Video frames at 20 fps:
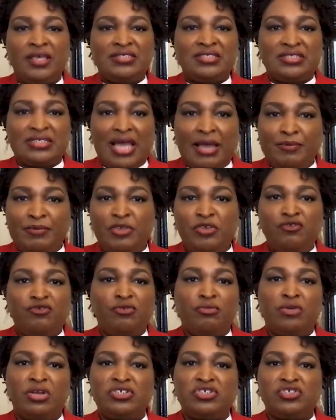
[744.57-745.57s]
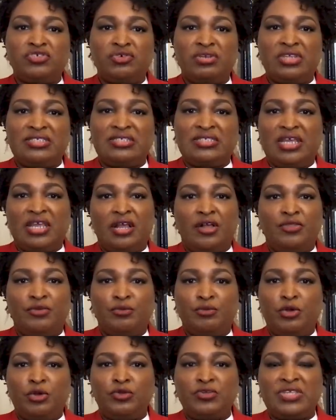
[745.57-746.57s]
Stopping you from registering and staying on
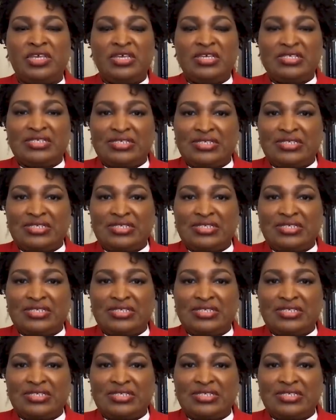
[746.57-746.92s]
the rolls,